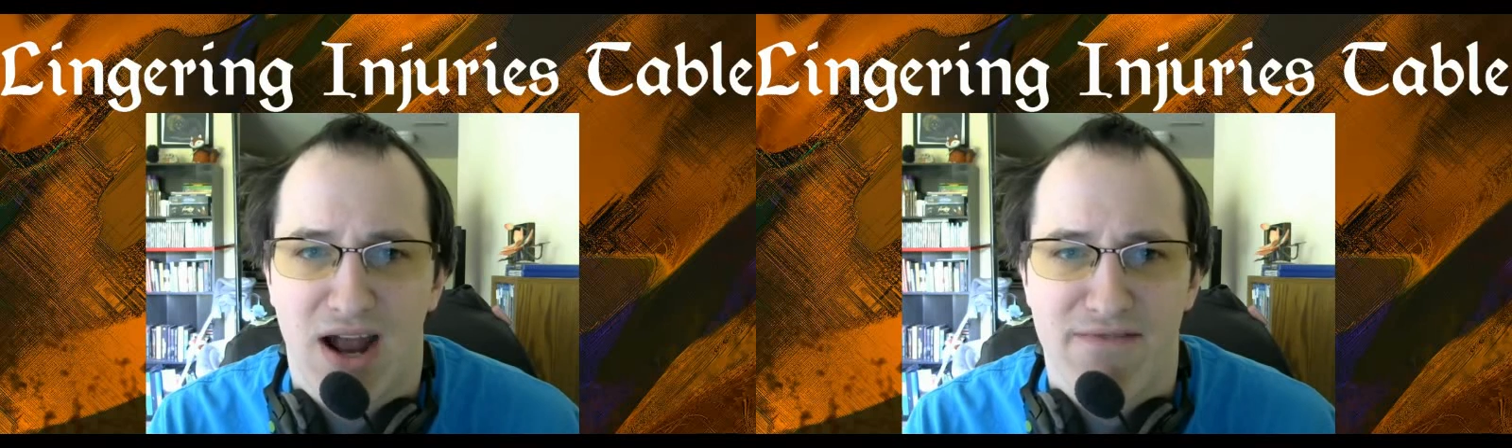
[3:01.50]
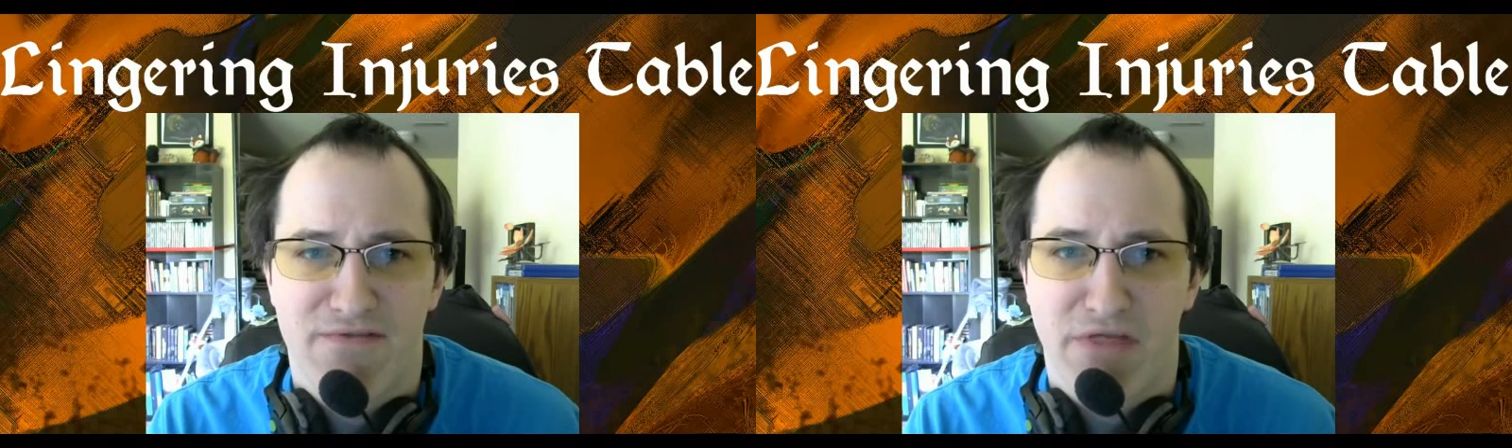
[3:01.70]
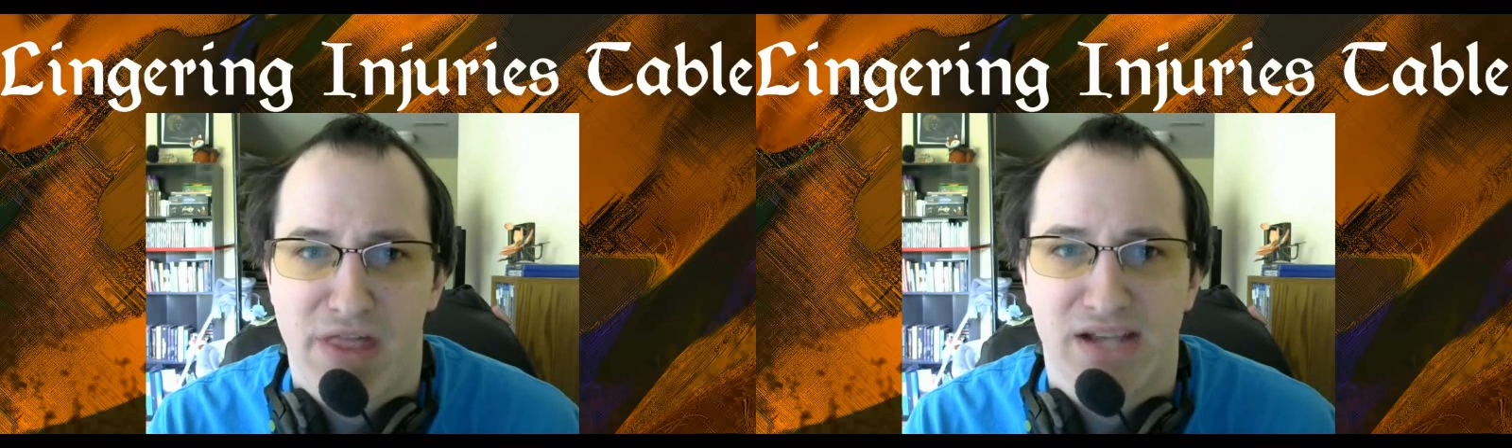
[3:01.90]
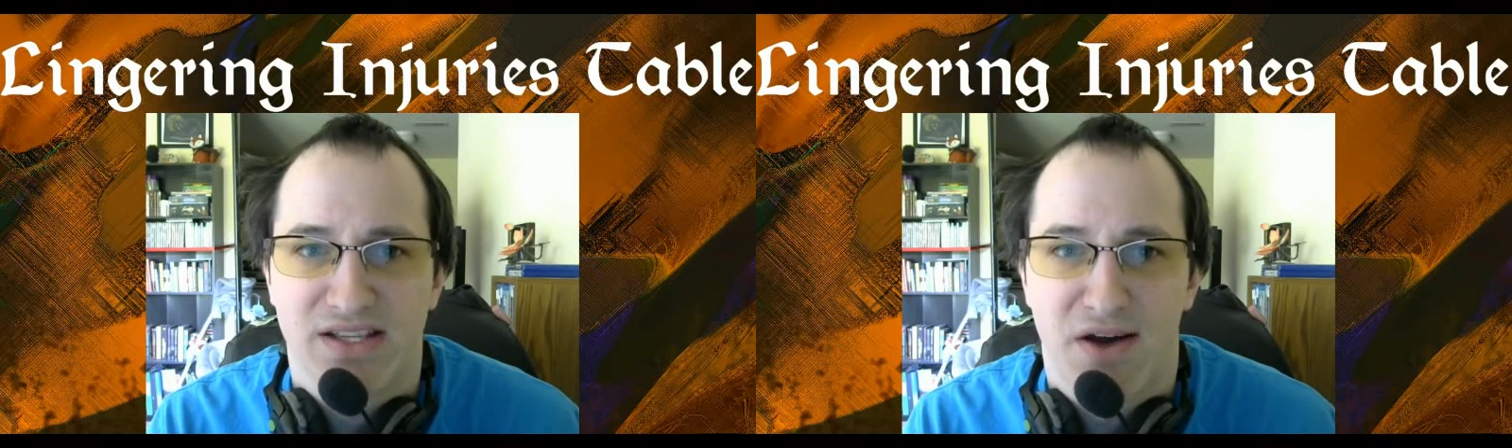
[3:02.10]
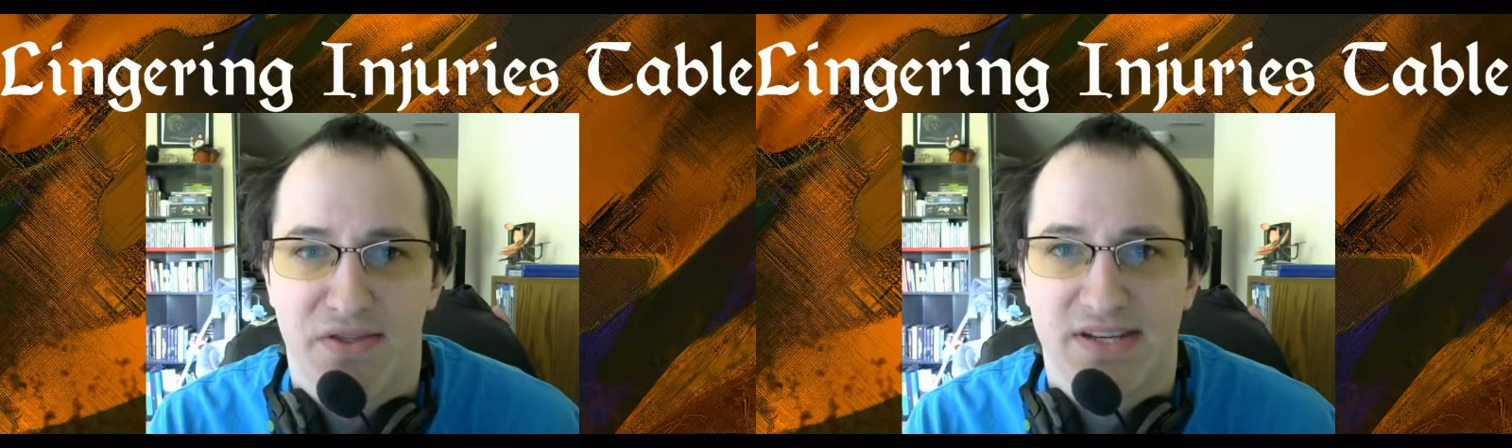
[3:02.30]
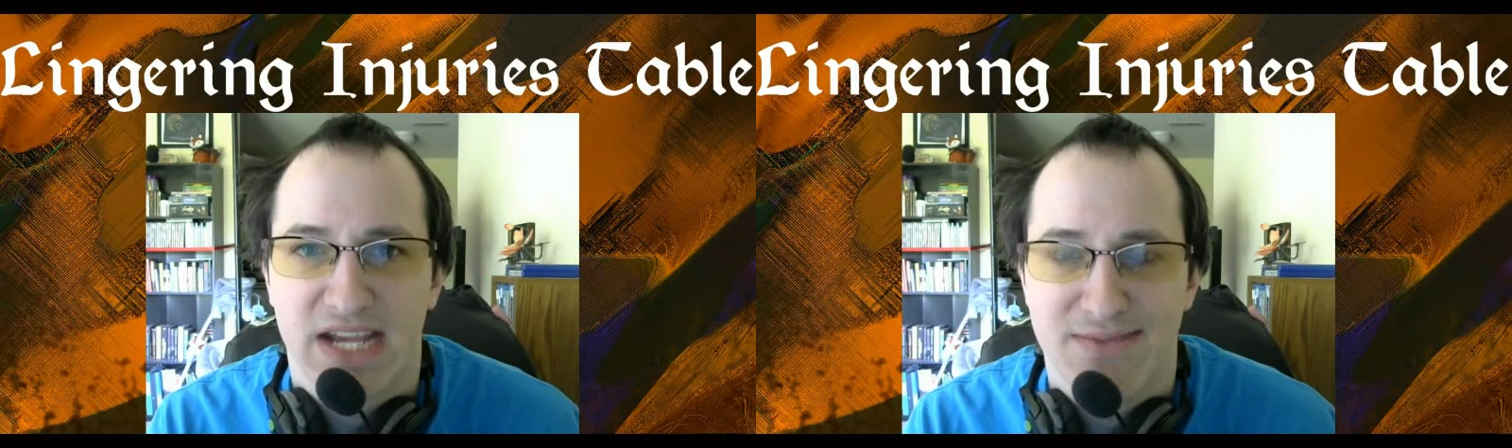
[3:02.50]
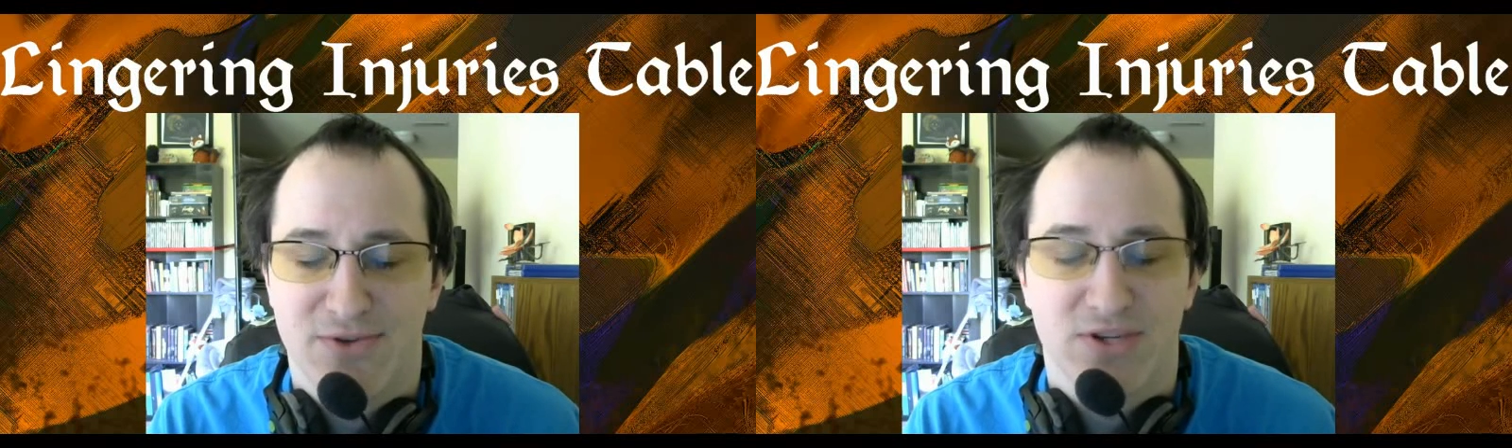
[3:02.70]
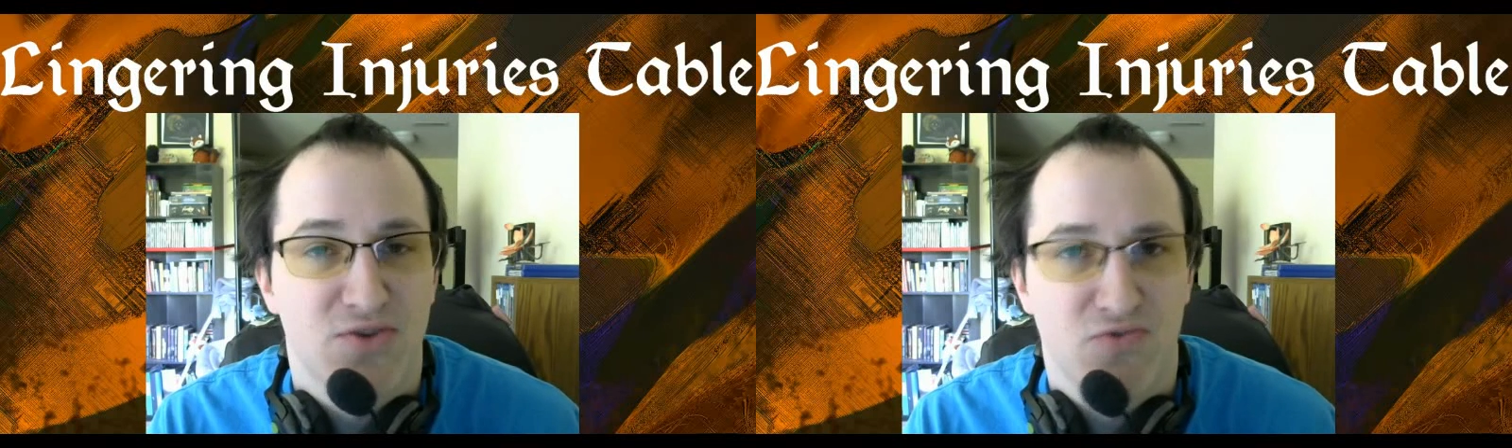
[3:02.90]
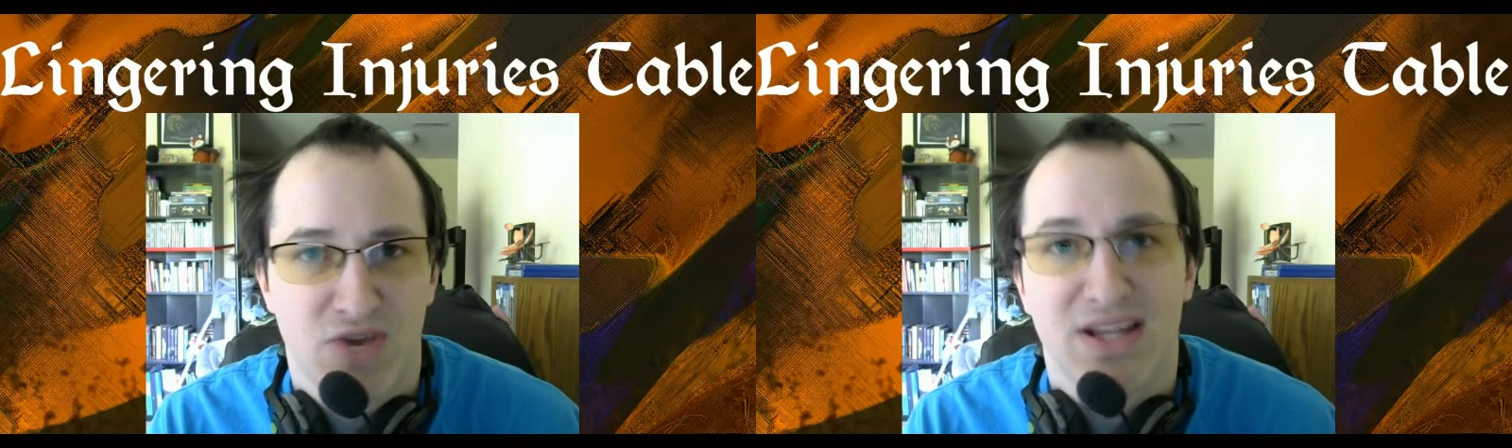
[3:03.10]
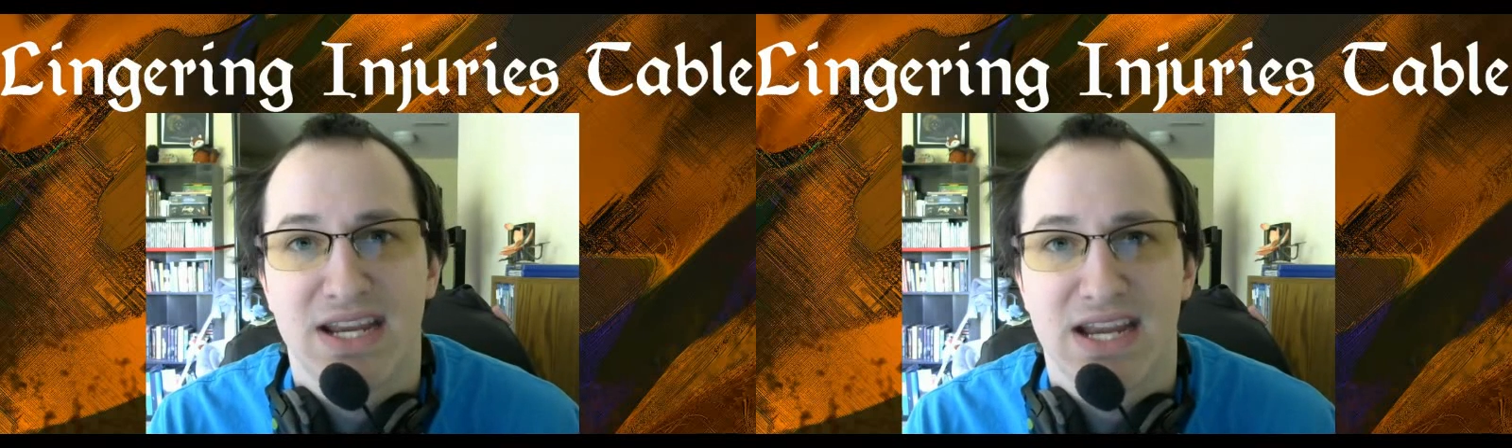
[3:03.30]
of the things on the table, you
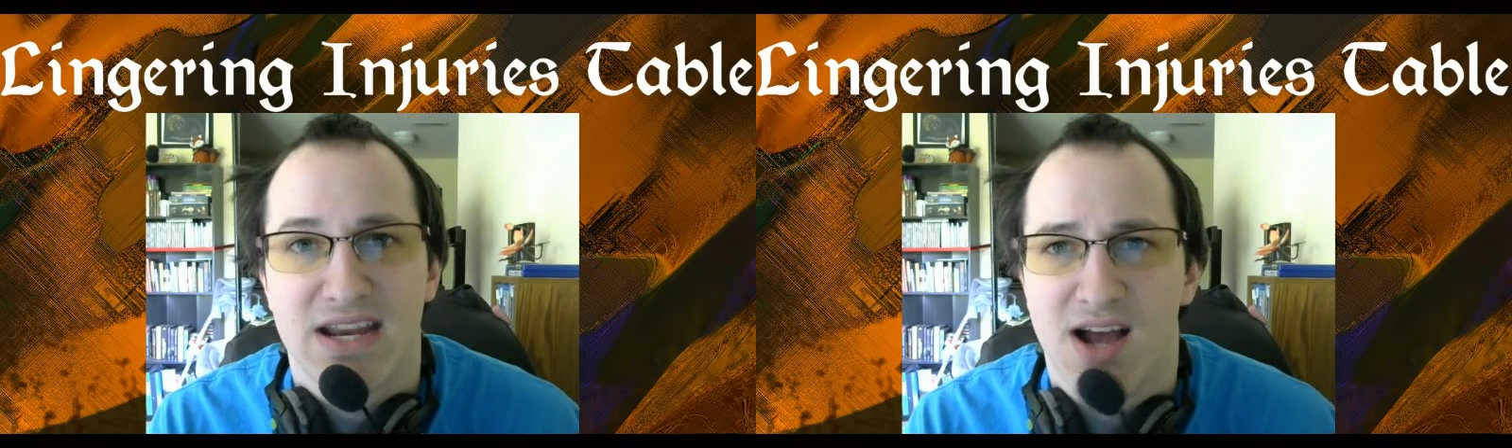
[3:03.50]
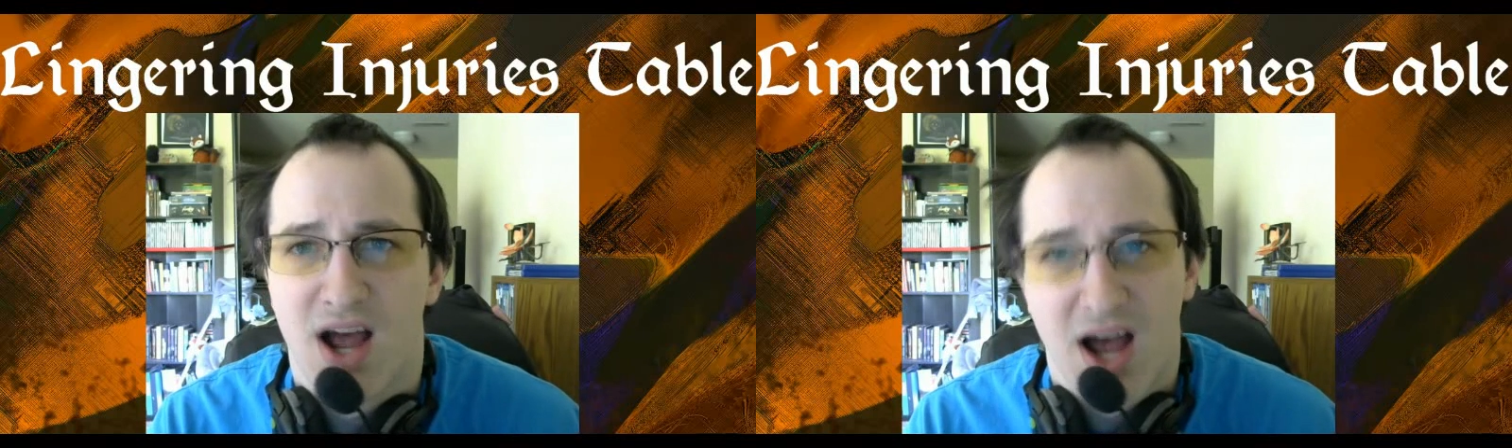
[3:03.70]
really need